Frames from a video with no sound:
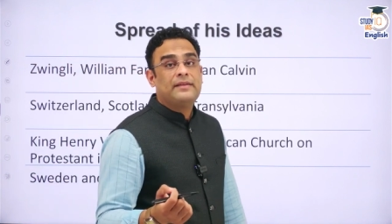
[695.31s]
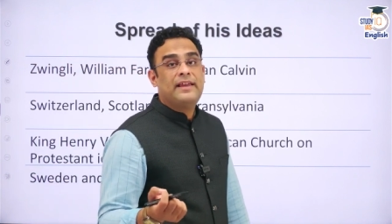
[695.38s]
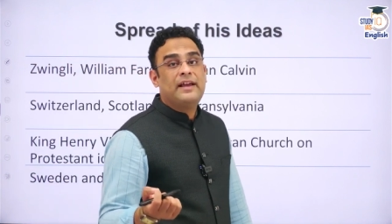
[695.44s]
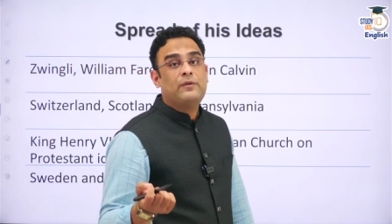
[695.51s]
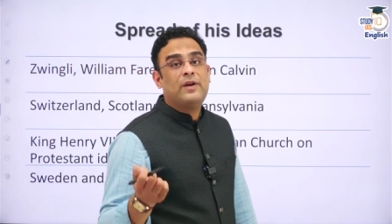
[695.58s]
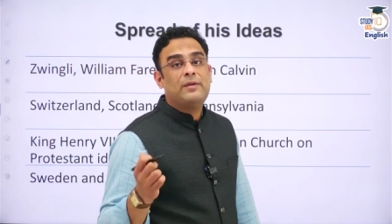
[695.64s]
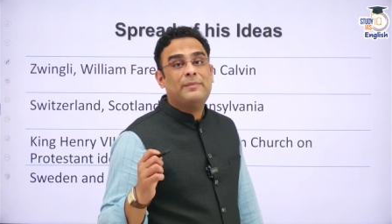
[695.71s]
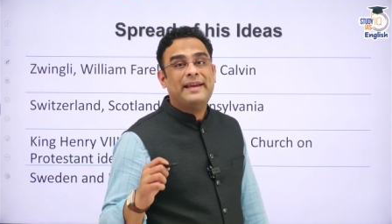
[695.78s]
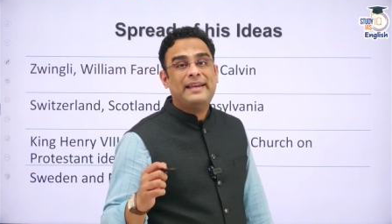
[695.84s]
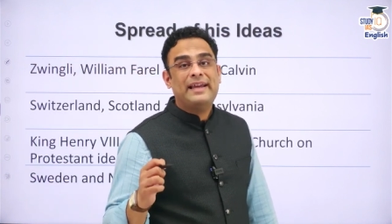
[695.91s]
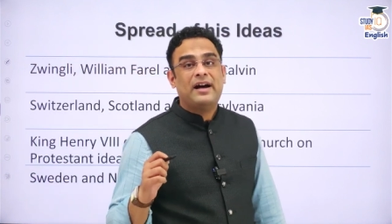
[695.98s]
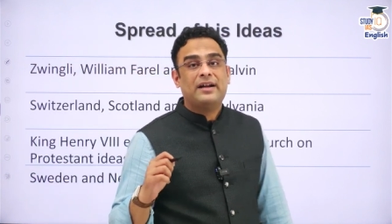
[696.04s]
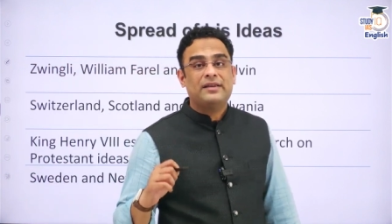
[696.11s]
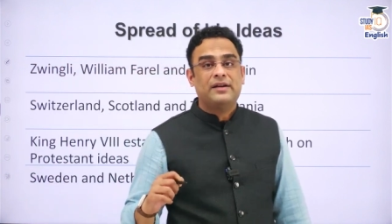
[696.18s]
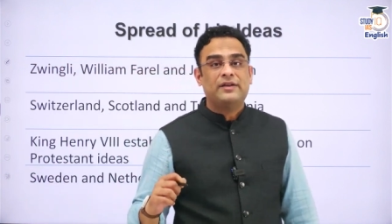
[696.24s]
there were
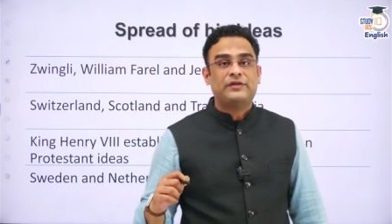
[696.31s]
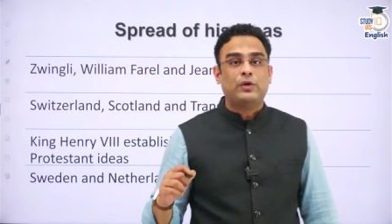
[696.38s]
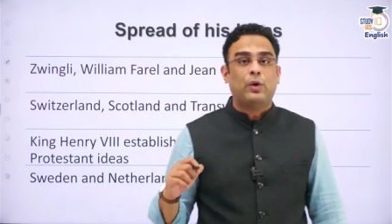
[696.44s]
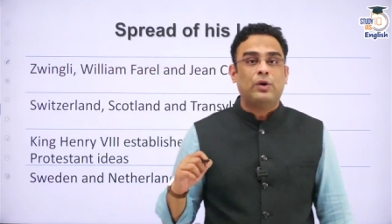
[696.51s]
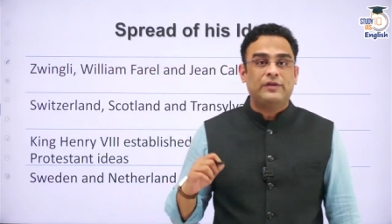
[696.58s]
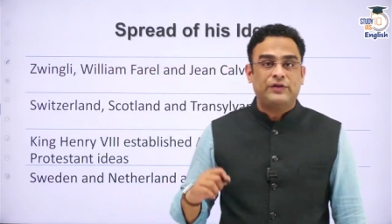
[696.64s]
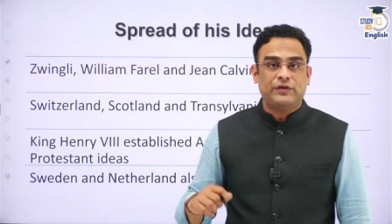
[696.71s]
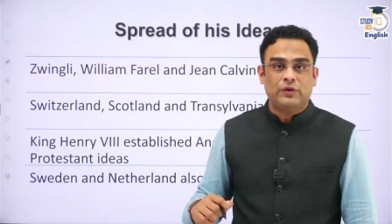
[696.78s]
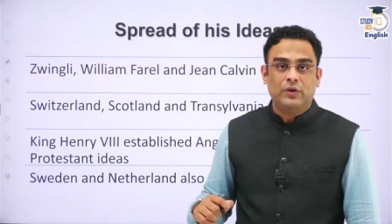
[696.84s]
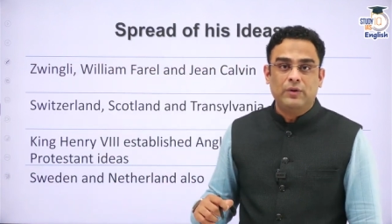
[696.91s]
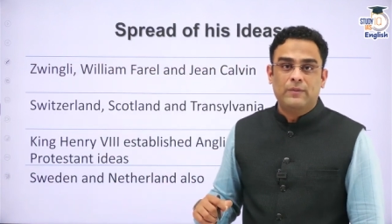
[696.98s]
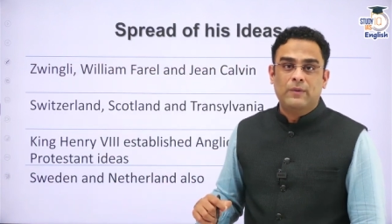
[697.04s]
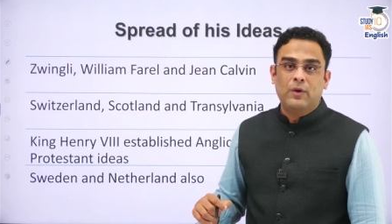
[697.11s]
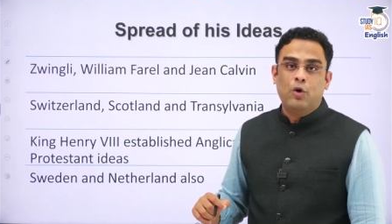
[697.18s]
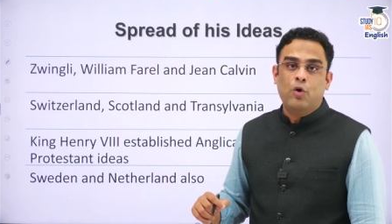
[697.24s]
many others
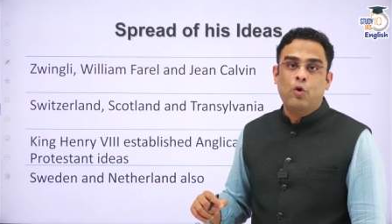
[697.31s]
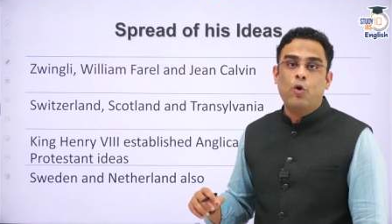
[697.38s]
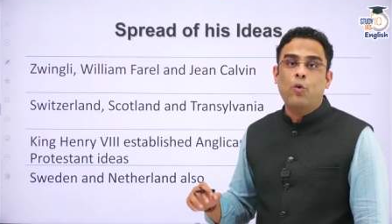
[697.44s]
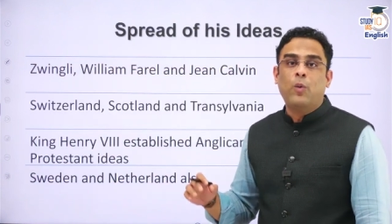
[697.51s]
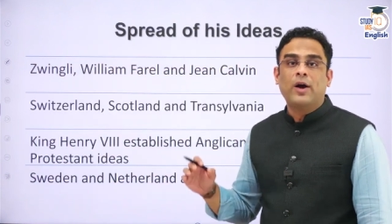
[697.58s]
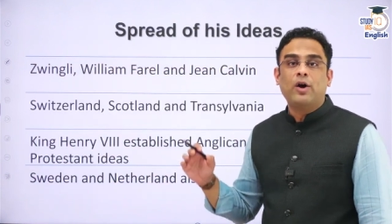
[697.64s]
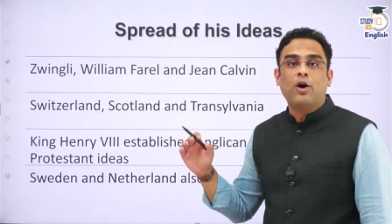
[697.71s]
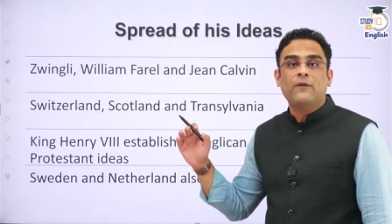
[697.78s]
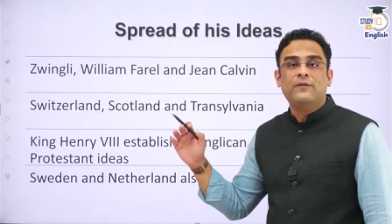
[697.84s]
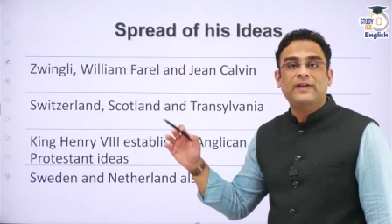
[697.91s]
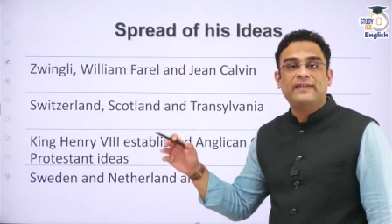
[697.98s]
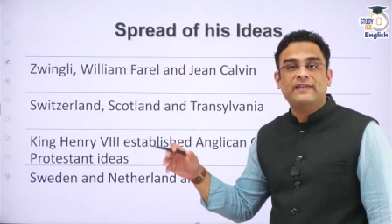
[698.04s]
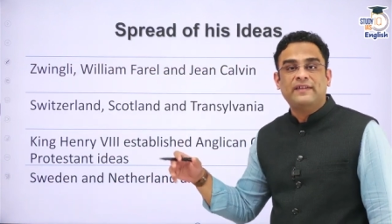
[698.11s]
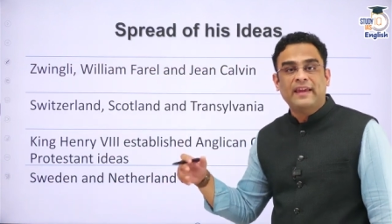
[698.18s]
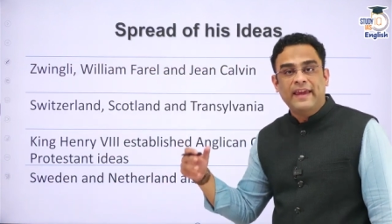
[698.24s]
also who were of
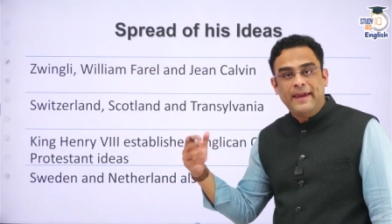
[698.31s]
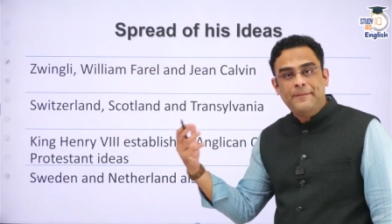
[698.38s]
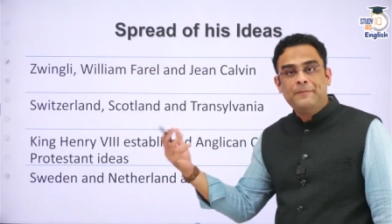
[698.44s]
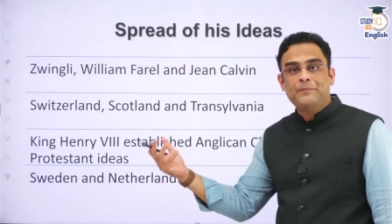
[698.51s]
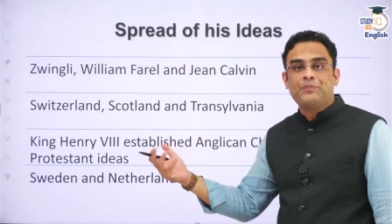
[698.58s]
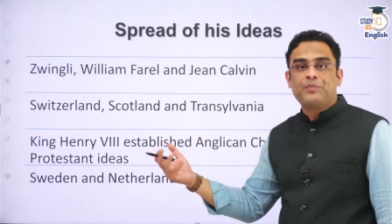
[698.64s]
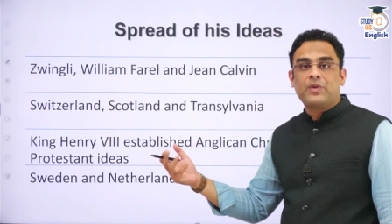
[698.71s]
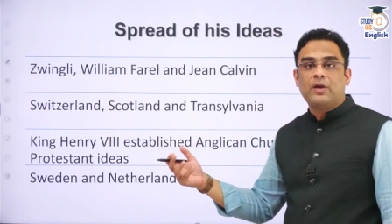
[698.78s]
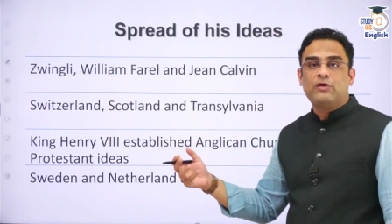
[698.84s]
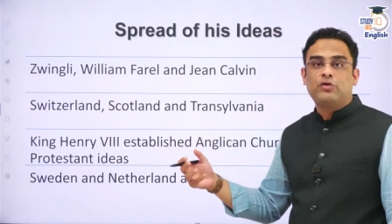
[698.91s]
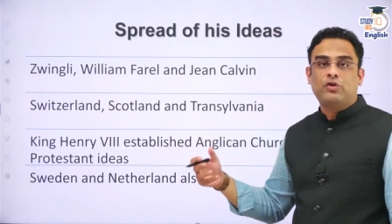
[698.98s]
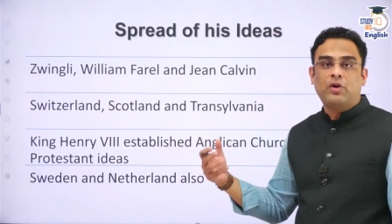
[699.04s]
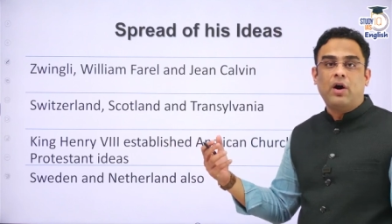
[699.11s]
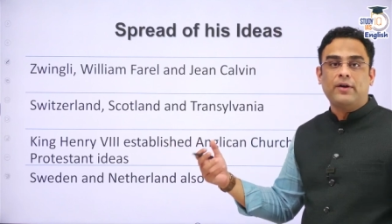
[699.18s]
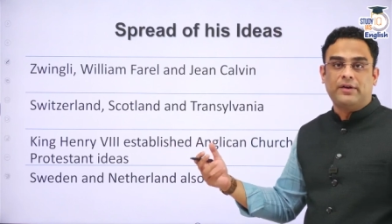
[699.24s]
the same
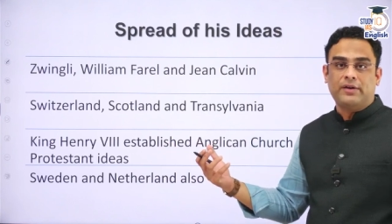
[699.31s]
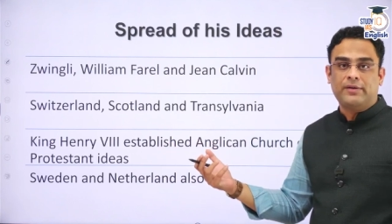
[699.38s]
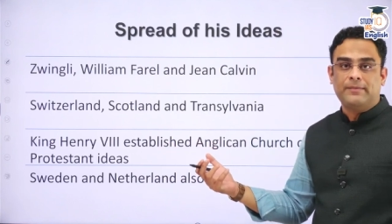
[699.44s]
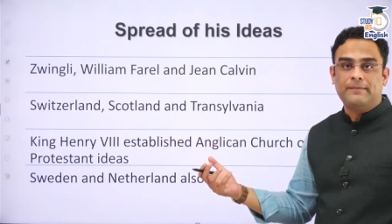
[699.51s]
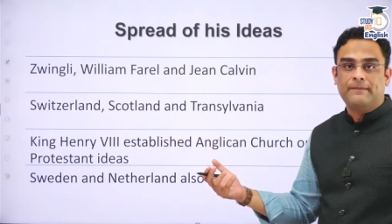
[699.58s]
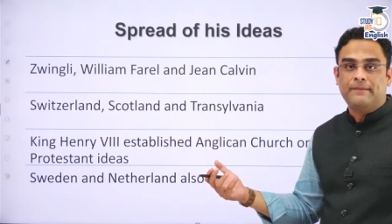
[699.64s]
thought.